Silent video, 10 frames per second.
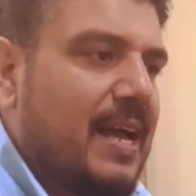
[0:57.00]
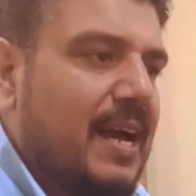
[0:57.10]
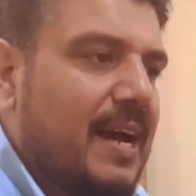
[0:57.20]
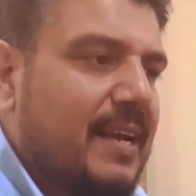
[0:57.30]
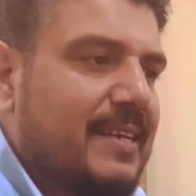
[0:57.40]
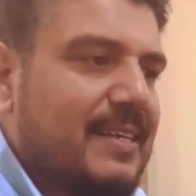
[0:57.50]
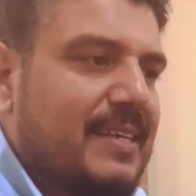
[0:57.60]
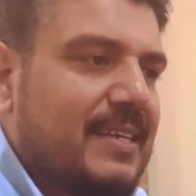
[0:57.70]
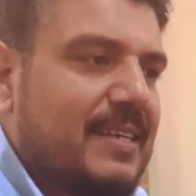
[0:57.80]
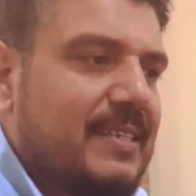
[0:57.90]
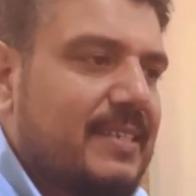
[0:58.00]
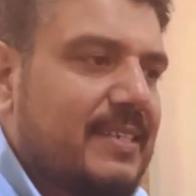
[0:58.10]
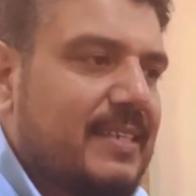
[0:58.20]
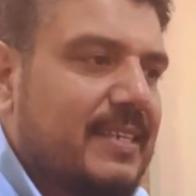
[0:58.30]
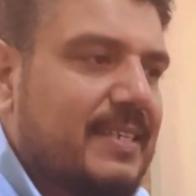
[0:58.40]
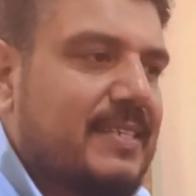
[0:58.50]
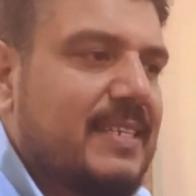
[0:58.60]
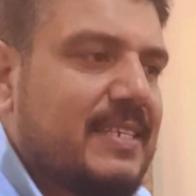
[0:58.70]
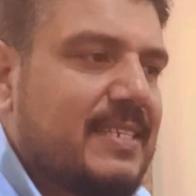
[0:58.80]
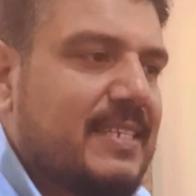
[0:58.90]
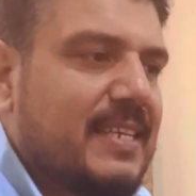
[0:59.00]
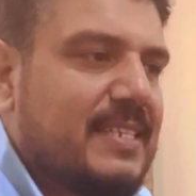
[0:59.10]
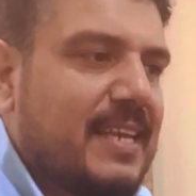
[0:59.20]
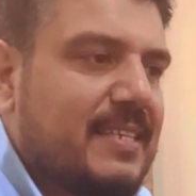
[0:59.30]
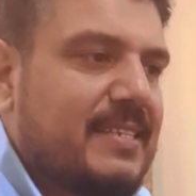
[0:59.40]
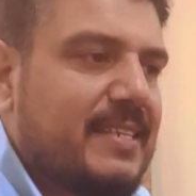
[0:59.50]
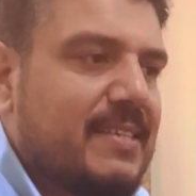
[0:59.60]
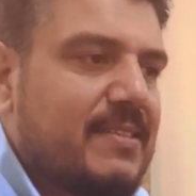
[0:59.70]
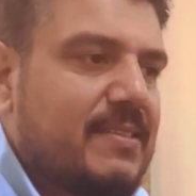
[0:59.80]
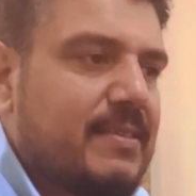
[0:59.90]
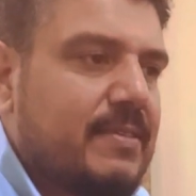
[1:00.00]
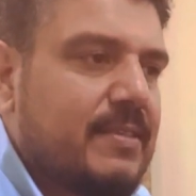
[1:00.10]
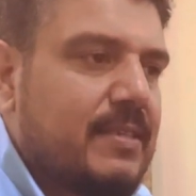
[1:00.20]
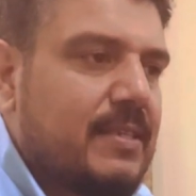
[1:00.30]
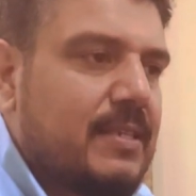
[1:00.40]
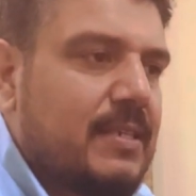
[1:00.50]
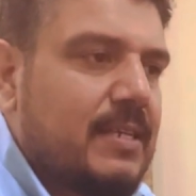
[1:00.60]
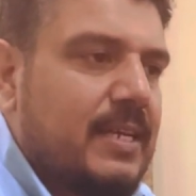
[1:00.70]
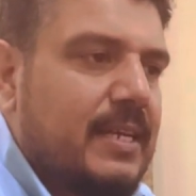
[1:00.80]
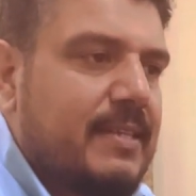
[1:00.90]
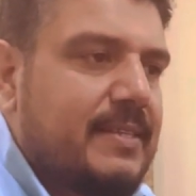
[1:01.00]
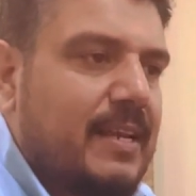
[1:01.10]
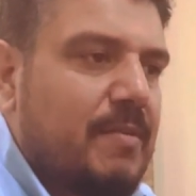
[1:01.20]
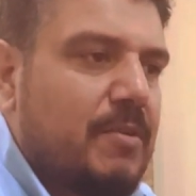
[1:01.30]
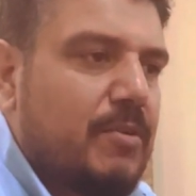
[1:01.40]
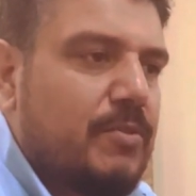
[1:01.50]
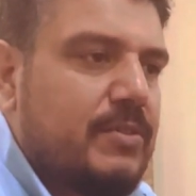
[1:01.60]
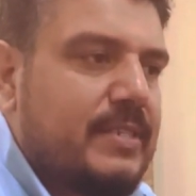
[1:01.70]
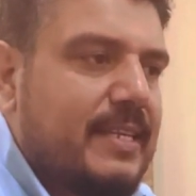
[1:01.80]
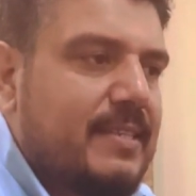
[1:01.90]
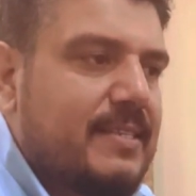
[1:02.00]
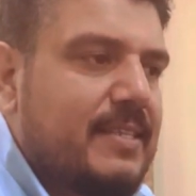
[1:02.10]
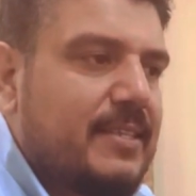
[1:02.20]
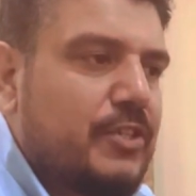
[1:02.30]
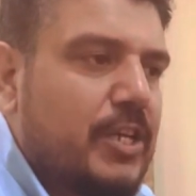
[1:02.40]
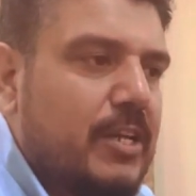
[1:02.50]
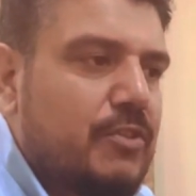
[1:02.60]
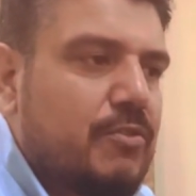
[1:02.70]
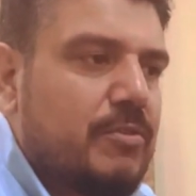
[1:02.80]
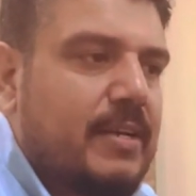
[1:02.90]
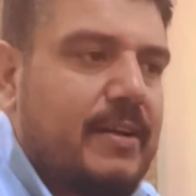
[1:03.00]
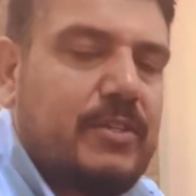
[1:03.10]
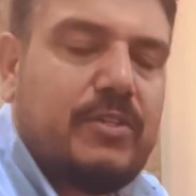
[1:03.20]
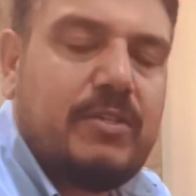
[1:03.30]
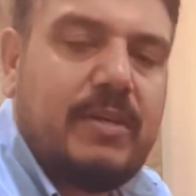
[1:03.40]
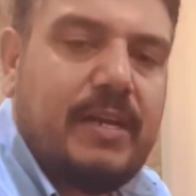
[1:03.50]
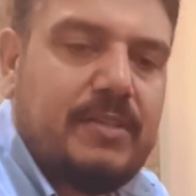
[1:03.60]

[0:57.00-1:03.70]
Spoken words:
and it's a 6x sensor. It's enable you to sense the change to direction and